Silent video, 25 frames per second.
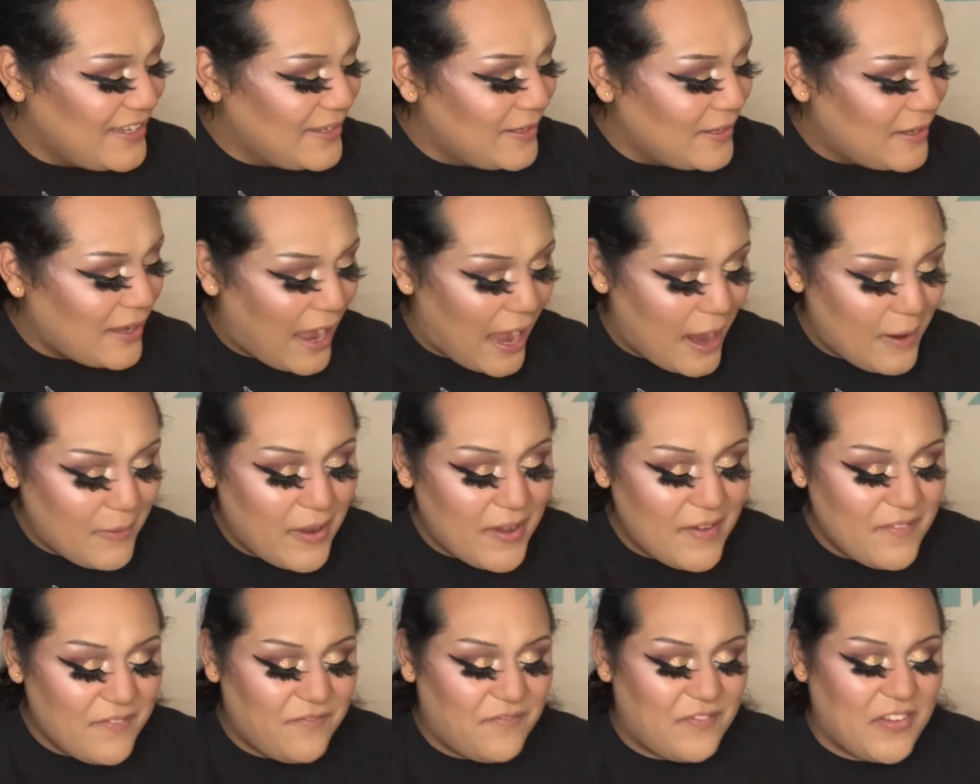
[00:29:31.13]
I
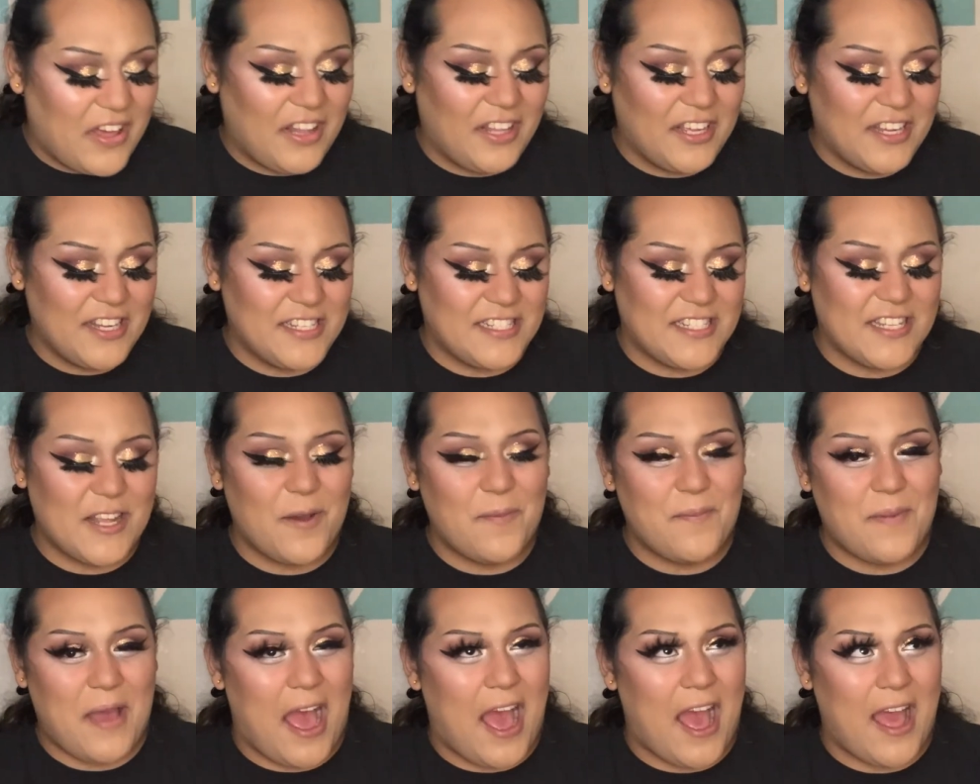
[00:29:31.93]
want filler
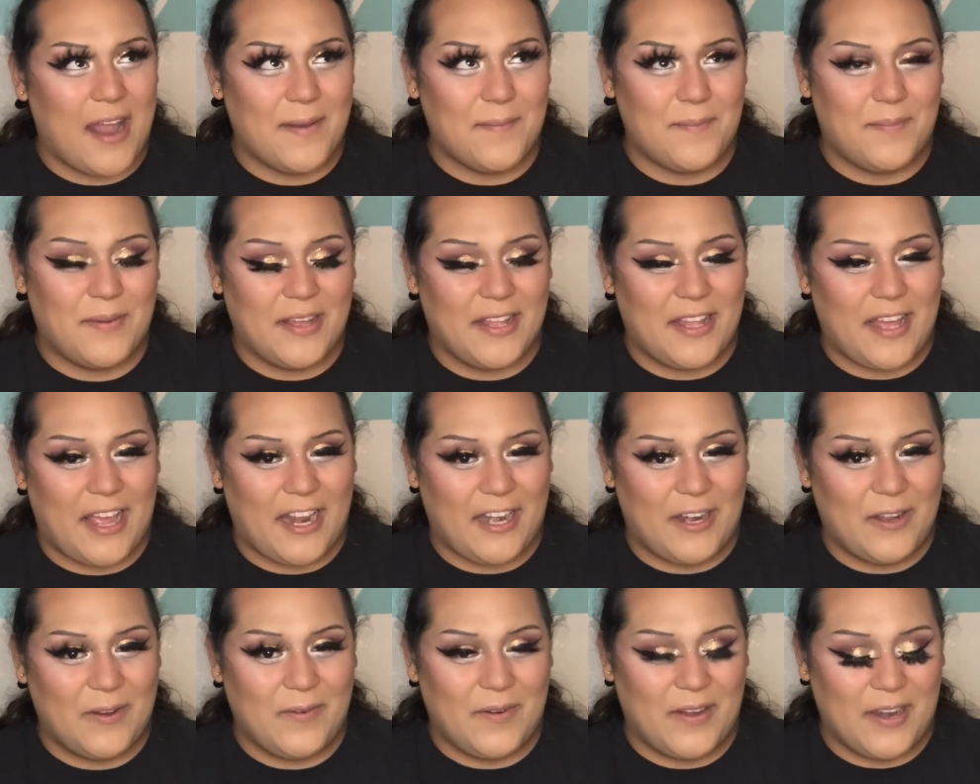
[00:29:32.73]
so bad, but I
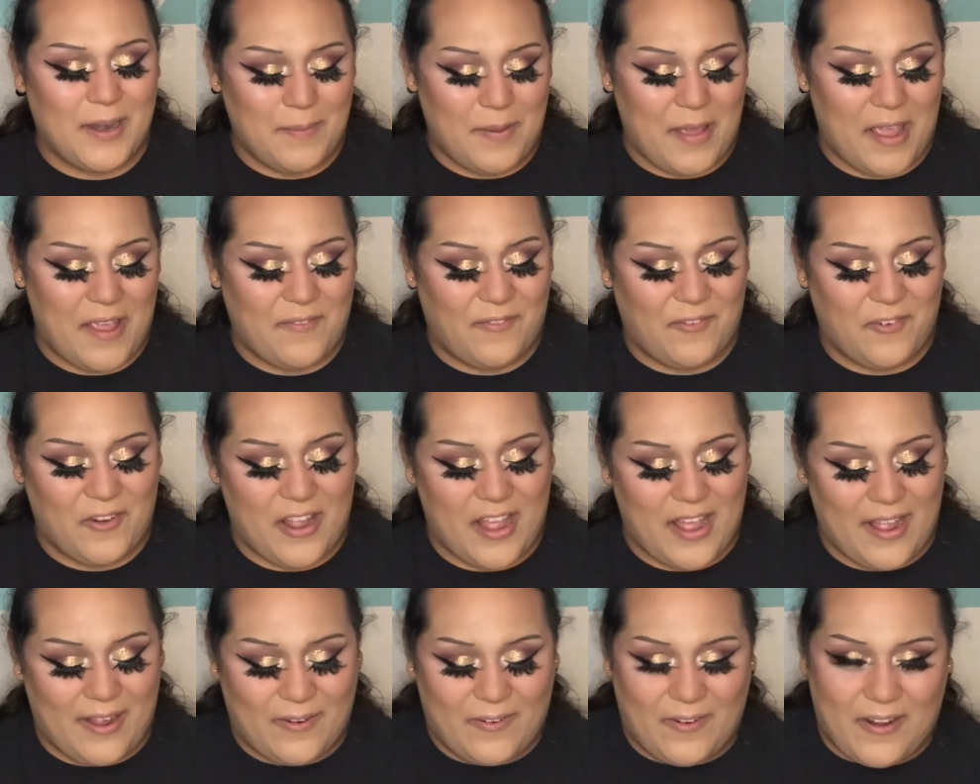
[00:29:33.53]
don't want to pay for
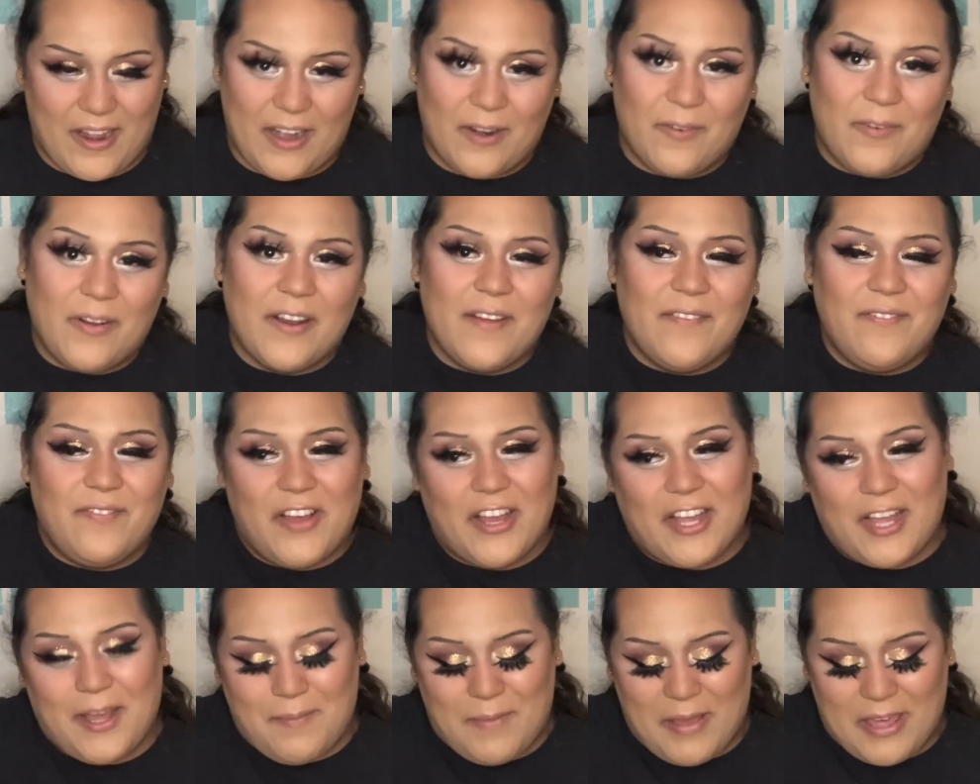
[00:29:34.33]
it, or I don't want to
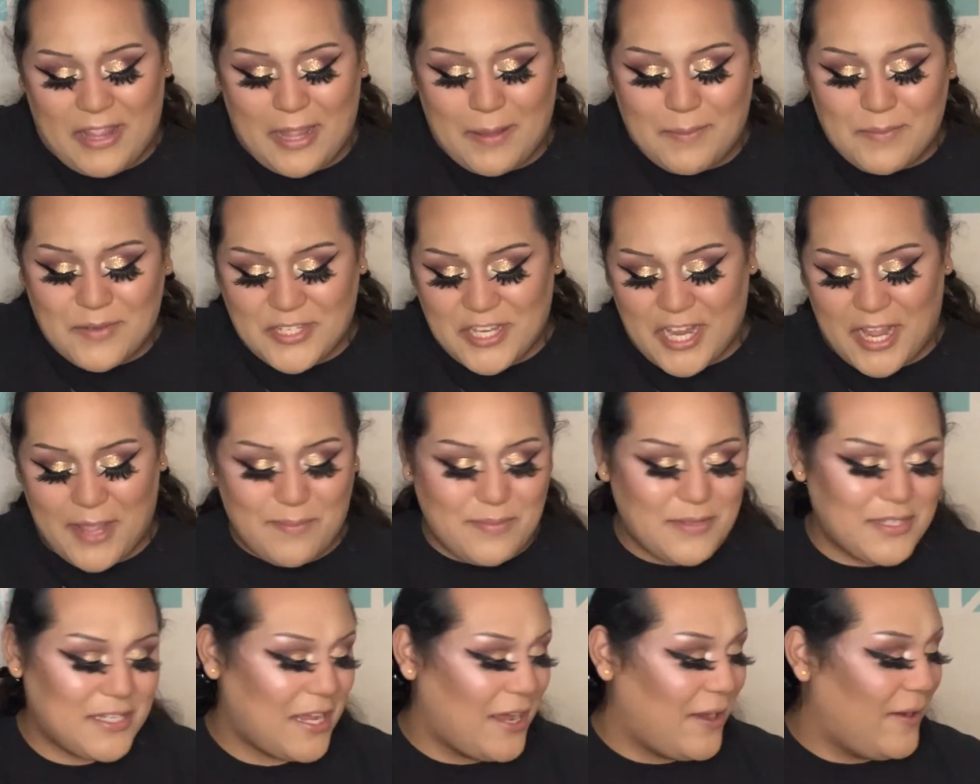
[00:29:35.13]
fuck up my lip
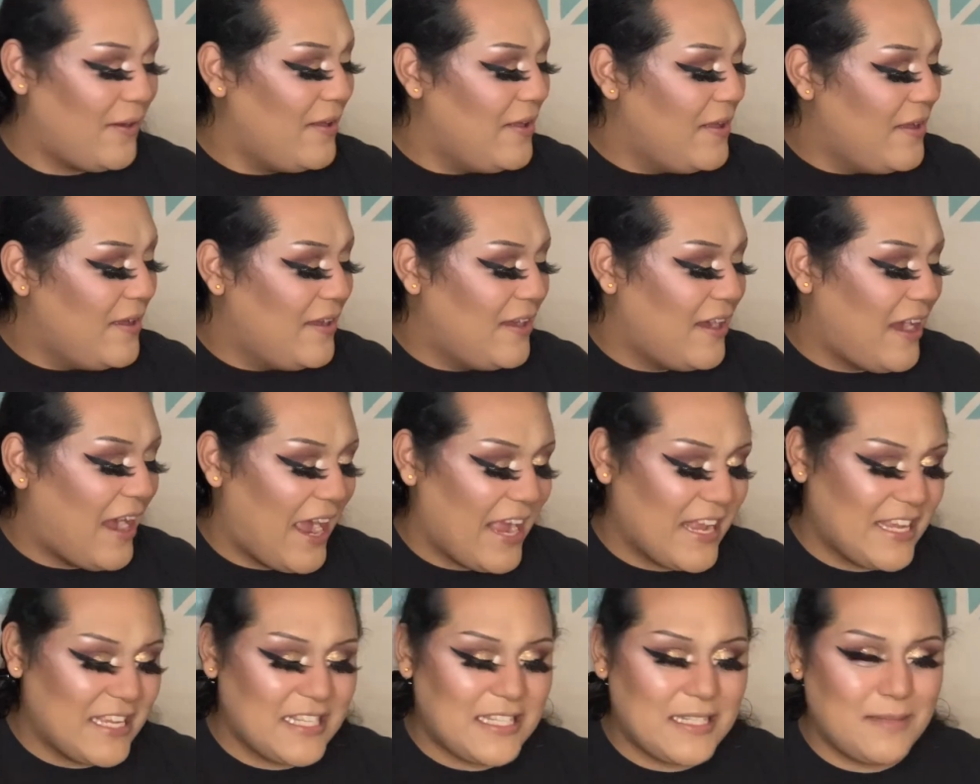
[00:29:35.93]
shape, so
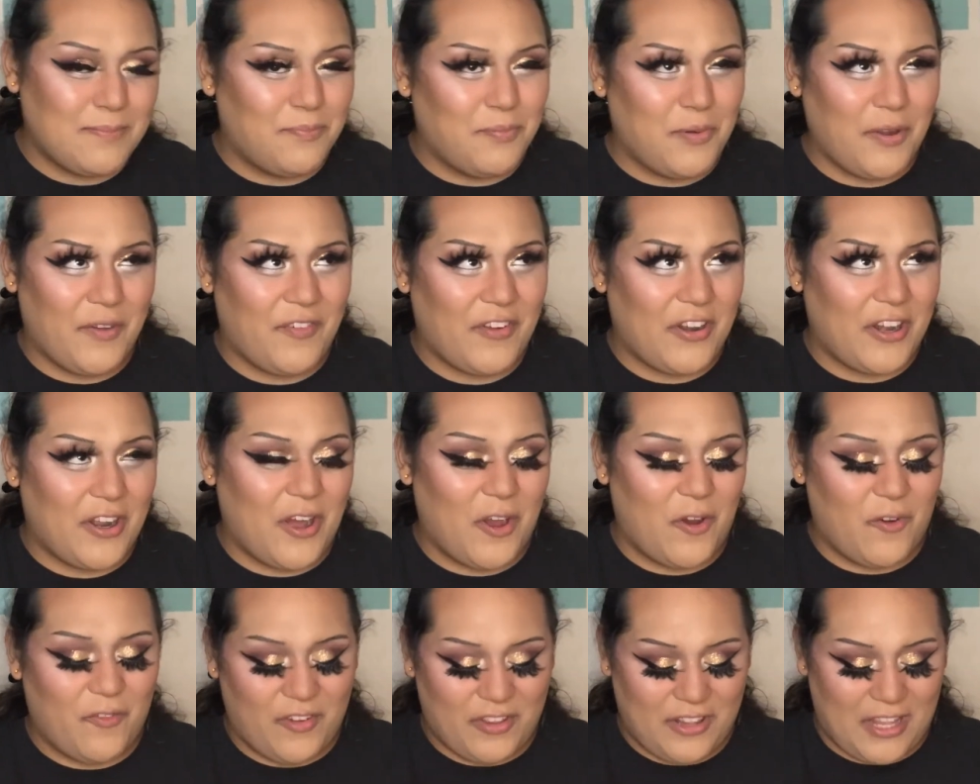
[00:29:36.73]
I just prefer to
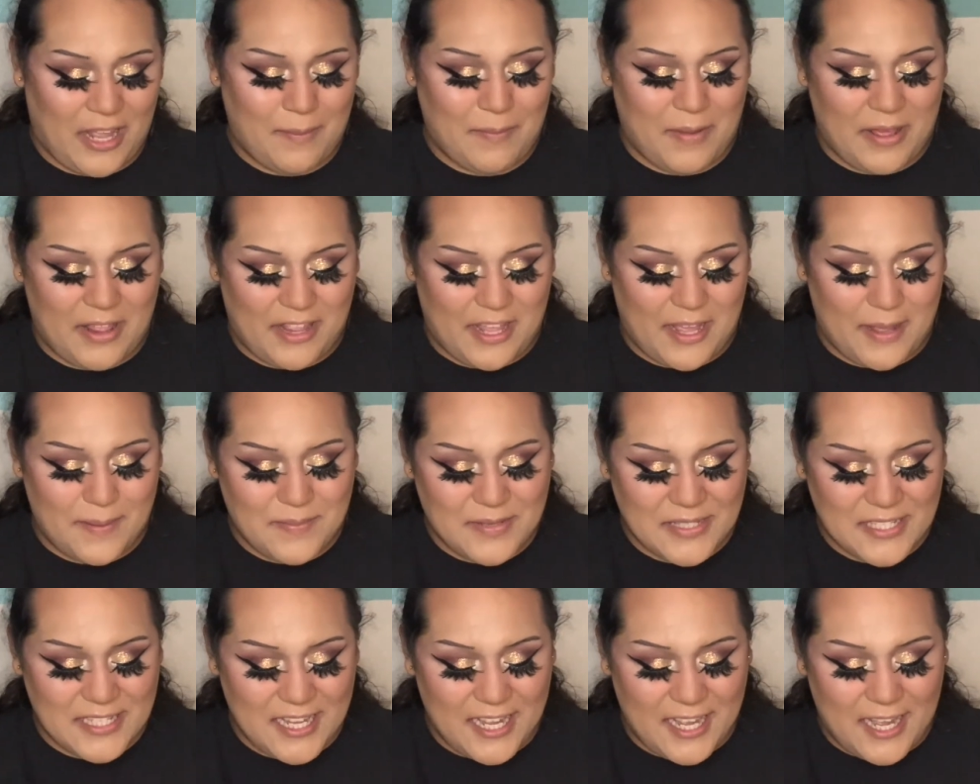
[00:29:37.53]
overline my
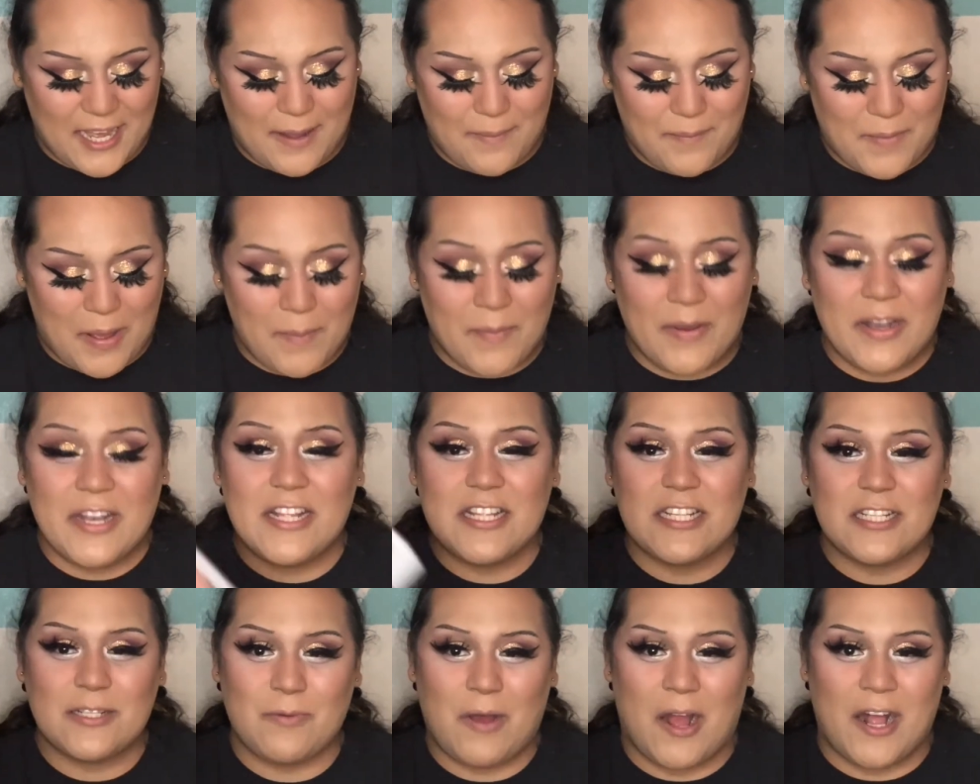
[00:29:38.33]
lips. I'm
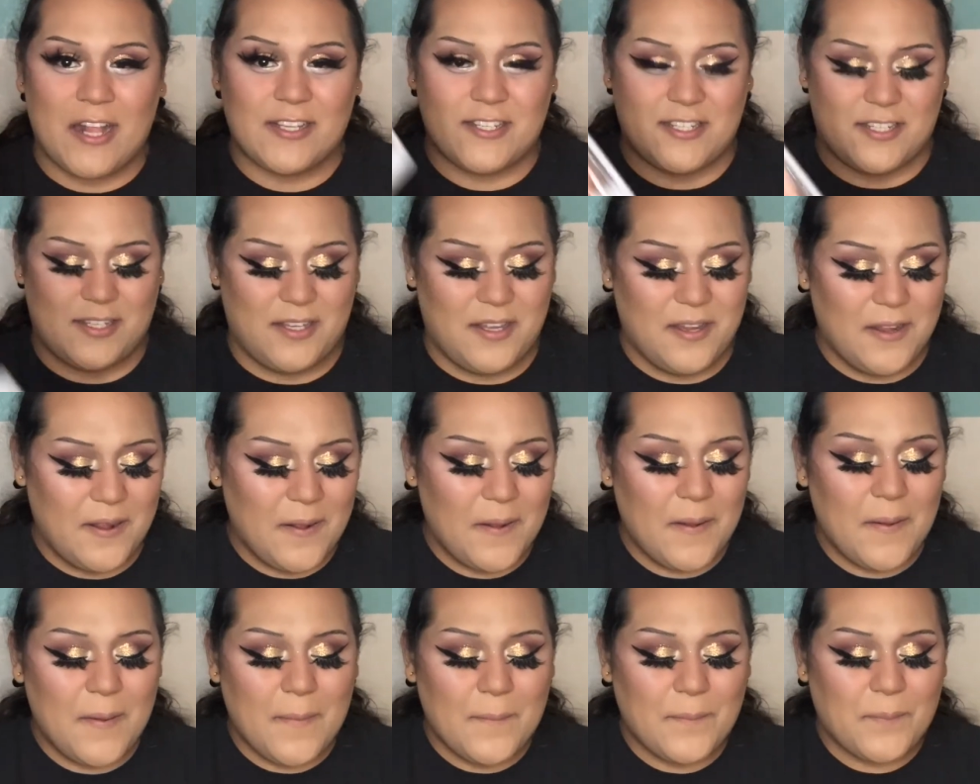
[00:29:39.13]
gonna swatch
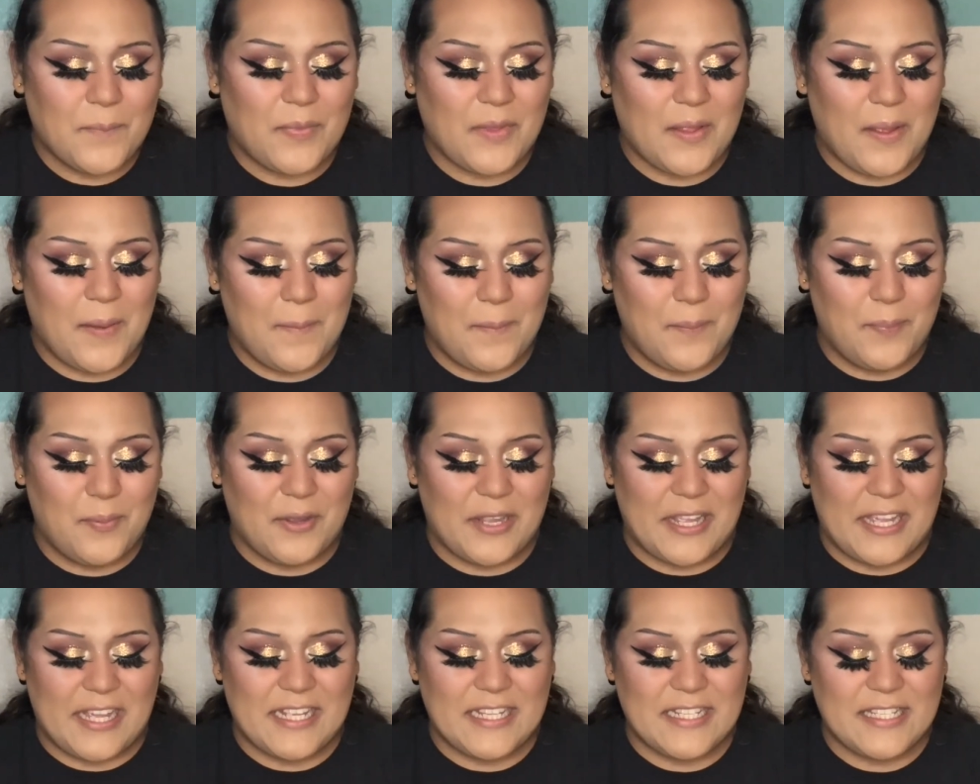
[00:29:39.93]

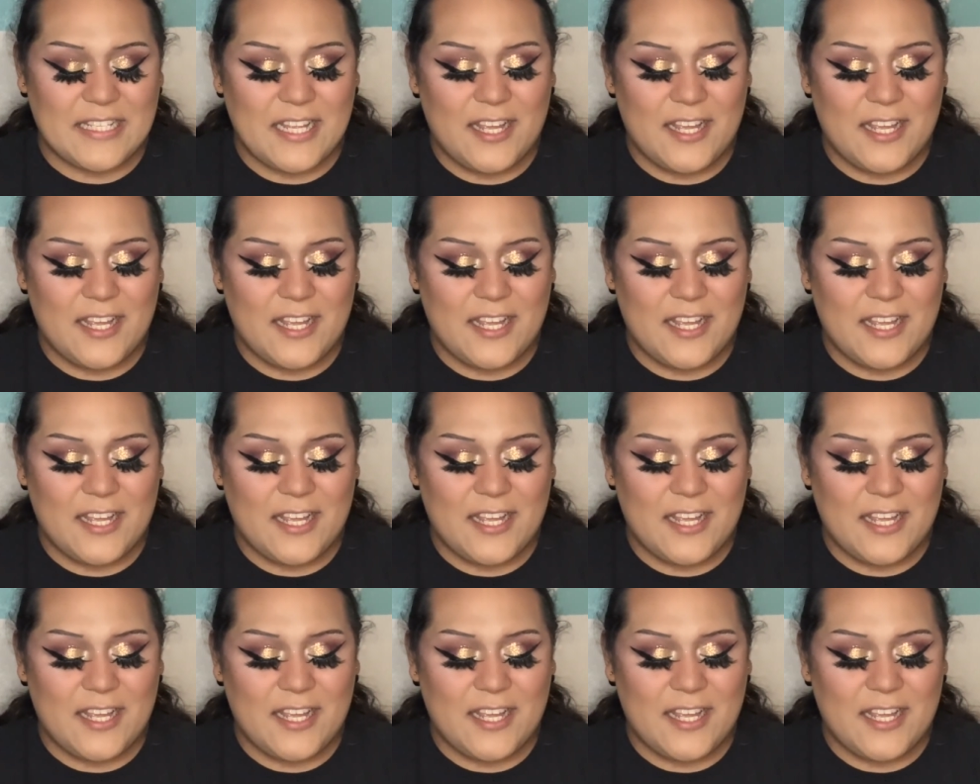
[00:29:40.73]
Breeze